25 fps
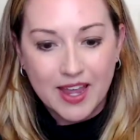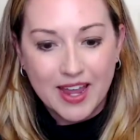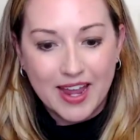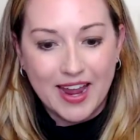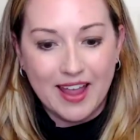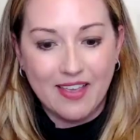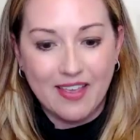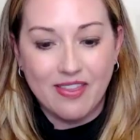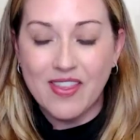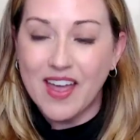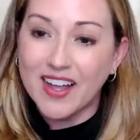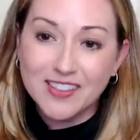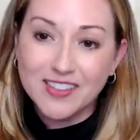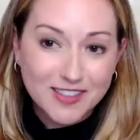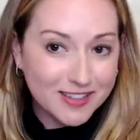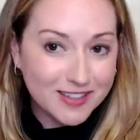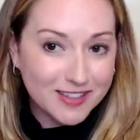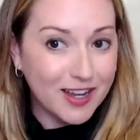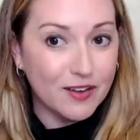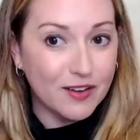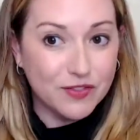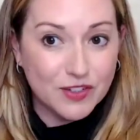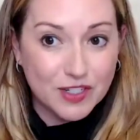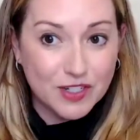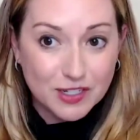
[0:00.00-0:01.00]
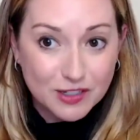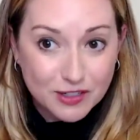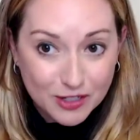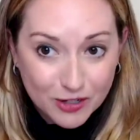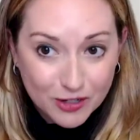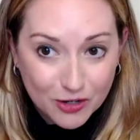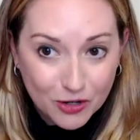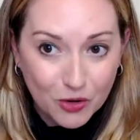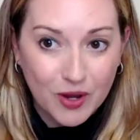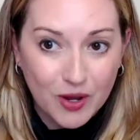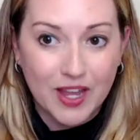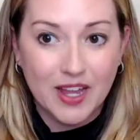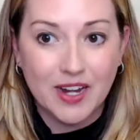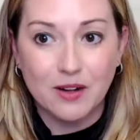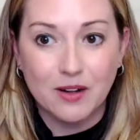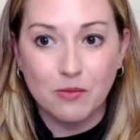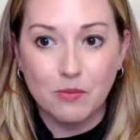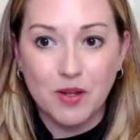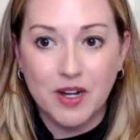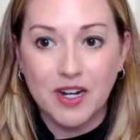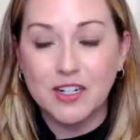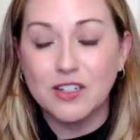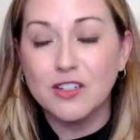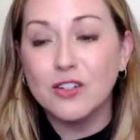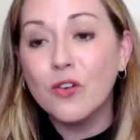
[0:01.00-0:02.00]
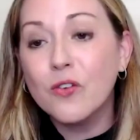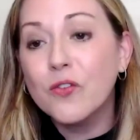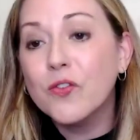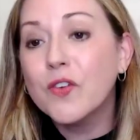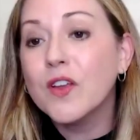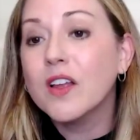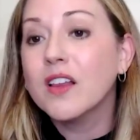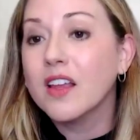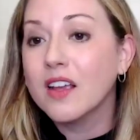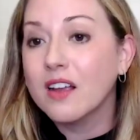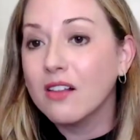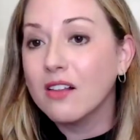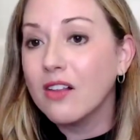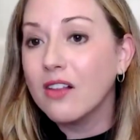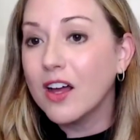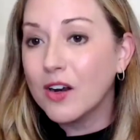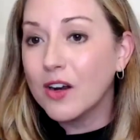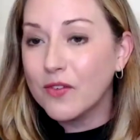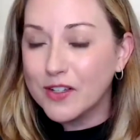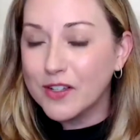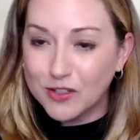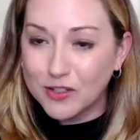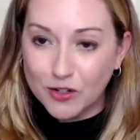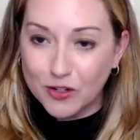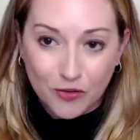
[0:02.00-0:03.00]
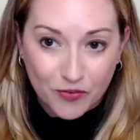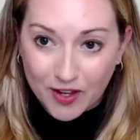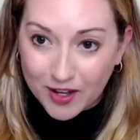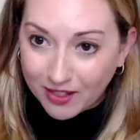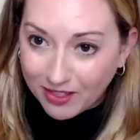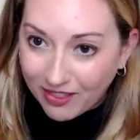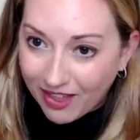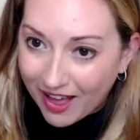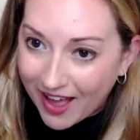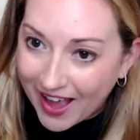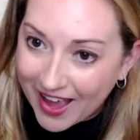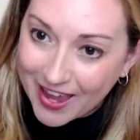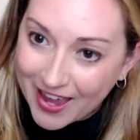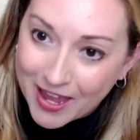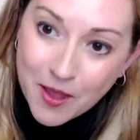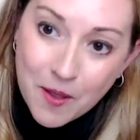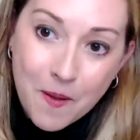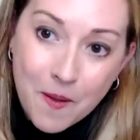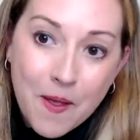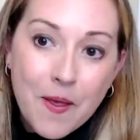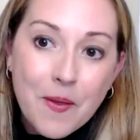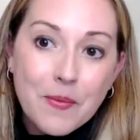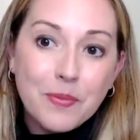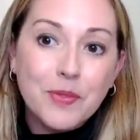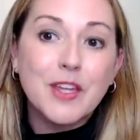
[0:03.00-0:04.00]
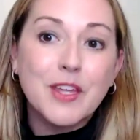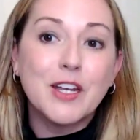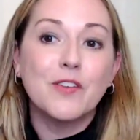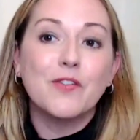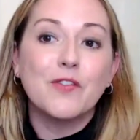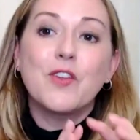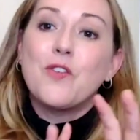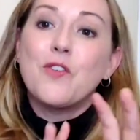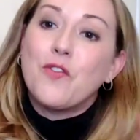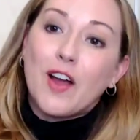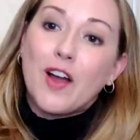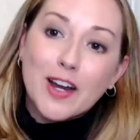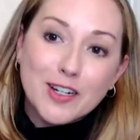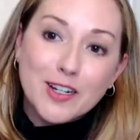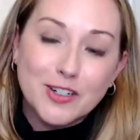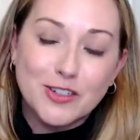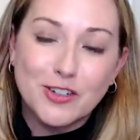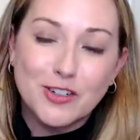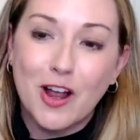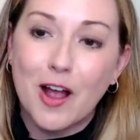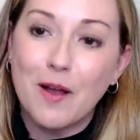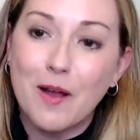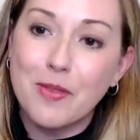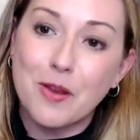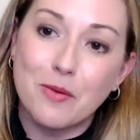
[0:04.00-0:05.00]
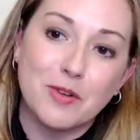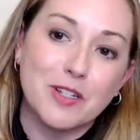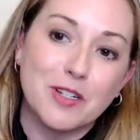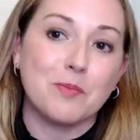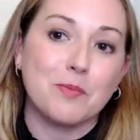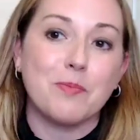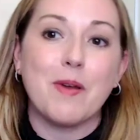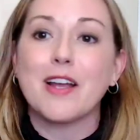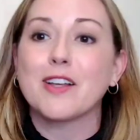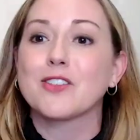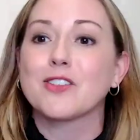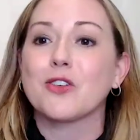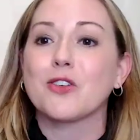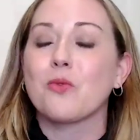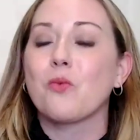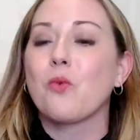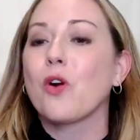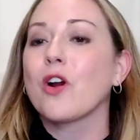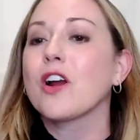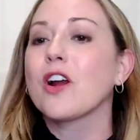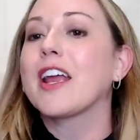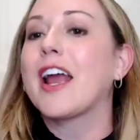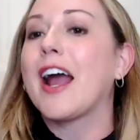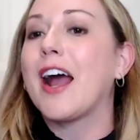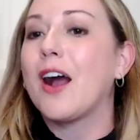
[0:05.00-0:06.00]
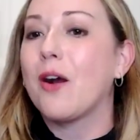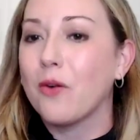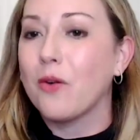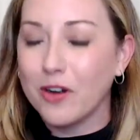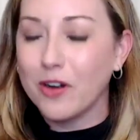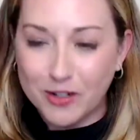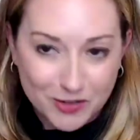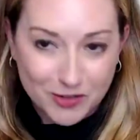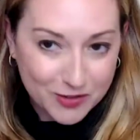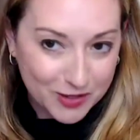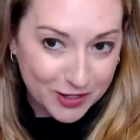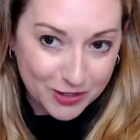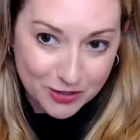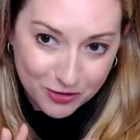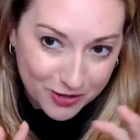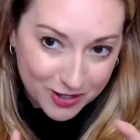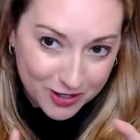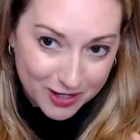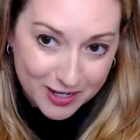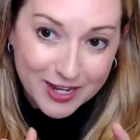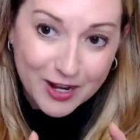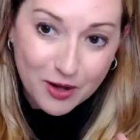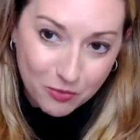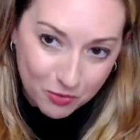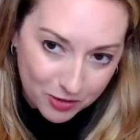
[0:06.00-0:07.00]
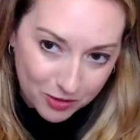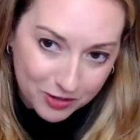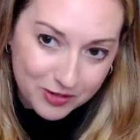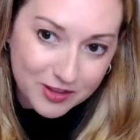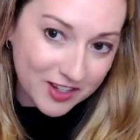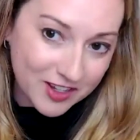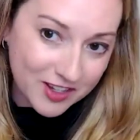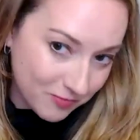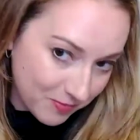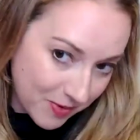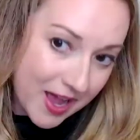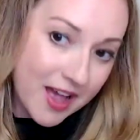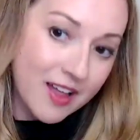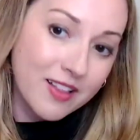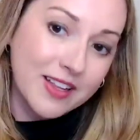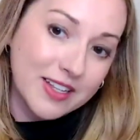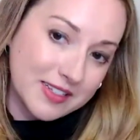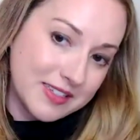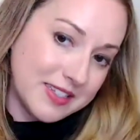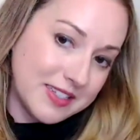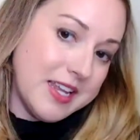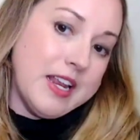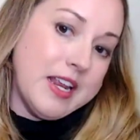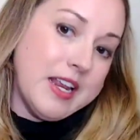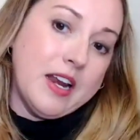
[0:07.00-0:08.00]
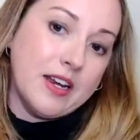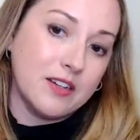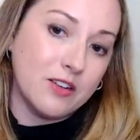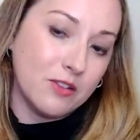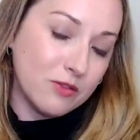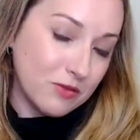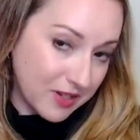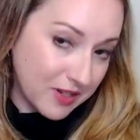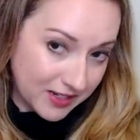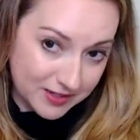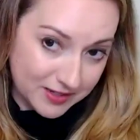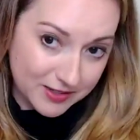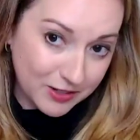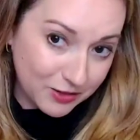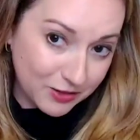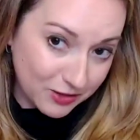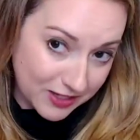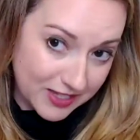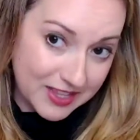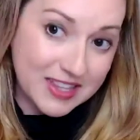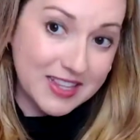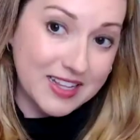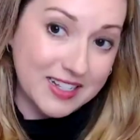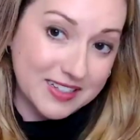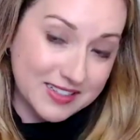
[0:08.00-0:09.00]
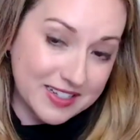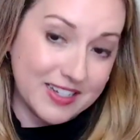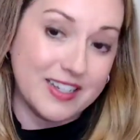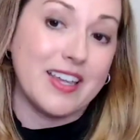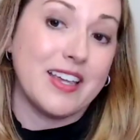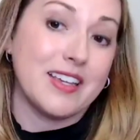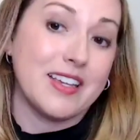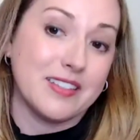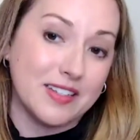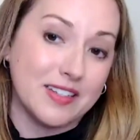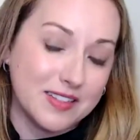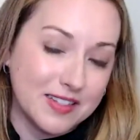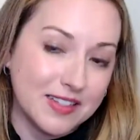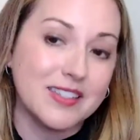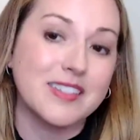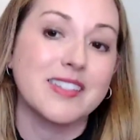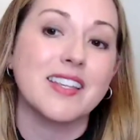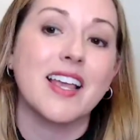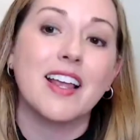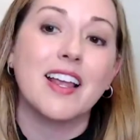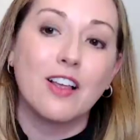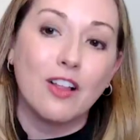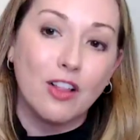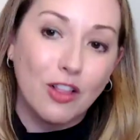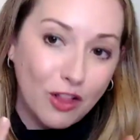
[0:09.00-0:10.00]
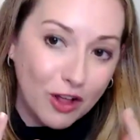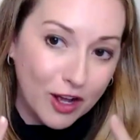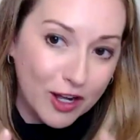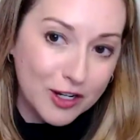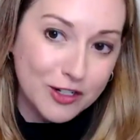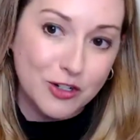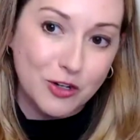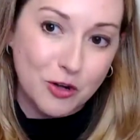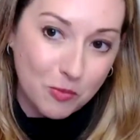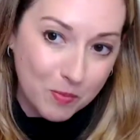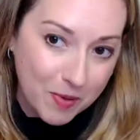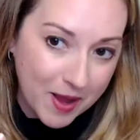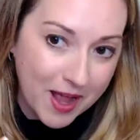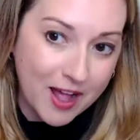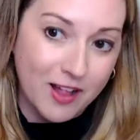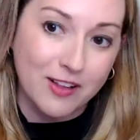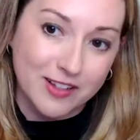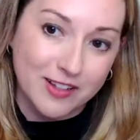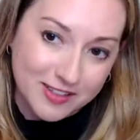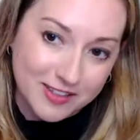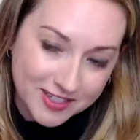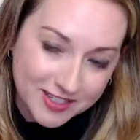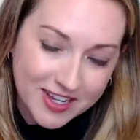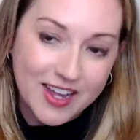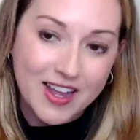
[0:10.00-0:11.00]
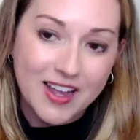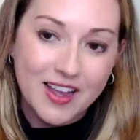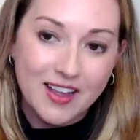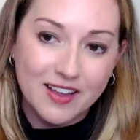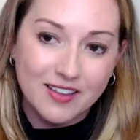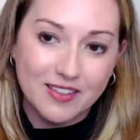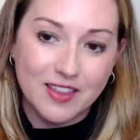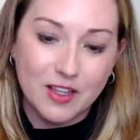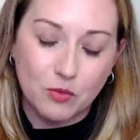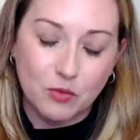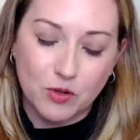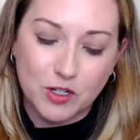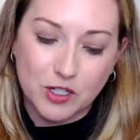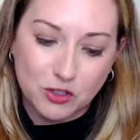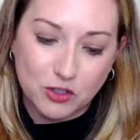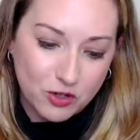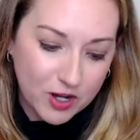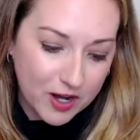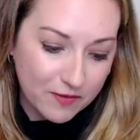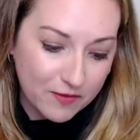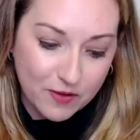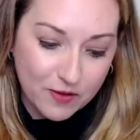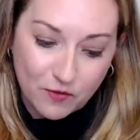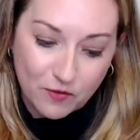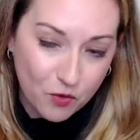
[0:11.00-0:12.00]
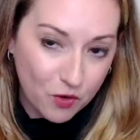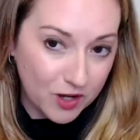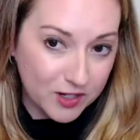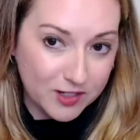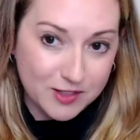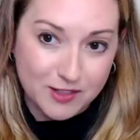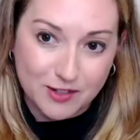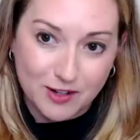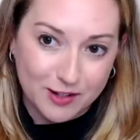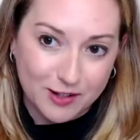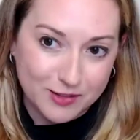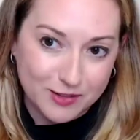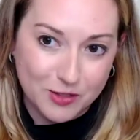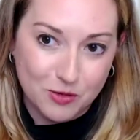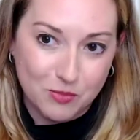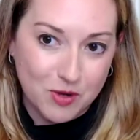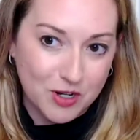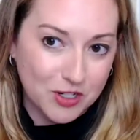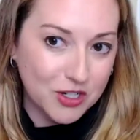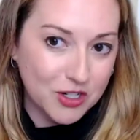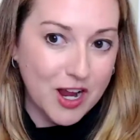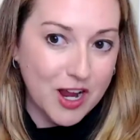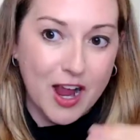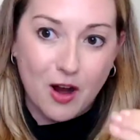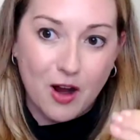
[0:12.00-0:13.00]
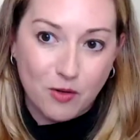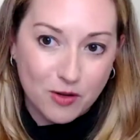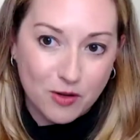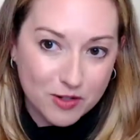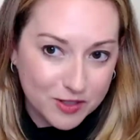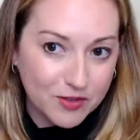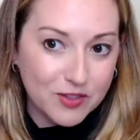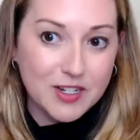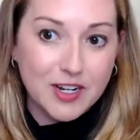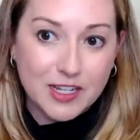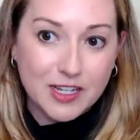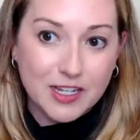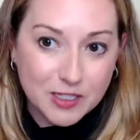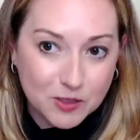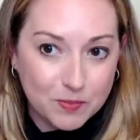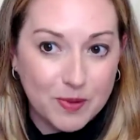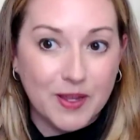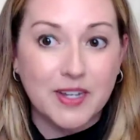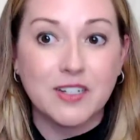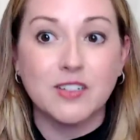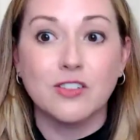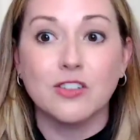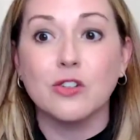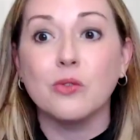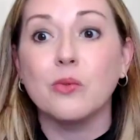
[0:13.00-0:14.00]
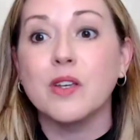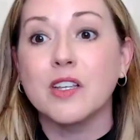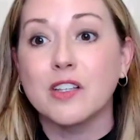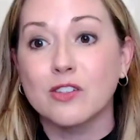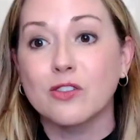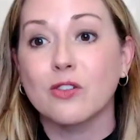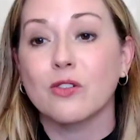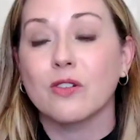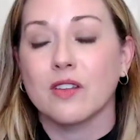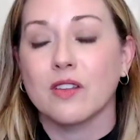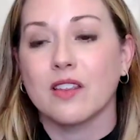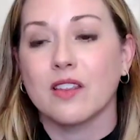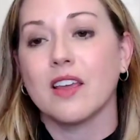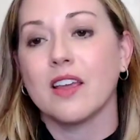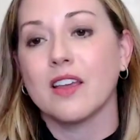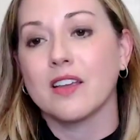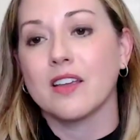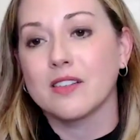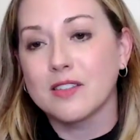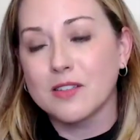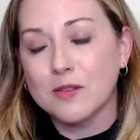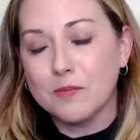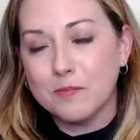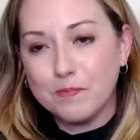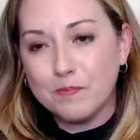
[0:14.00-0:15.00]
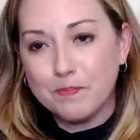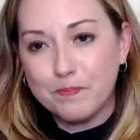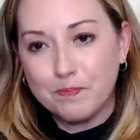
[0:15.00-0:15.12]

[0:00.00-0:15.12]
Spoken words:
And that's tough to do. But I do feel like a lot of us are fed a lie that if you find a job that respects your work hours, that you're going to get work-life balance. And I don't necessarily think that's the case. It's a psychological balance that we're striving for. It's not so much hours of the day spent doing certain things.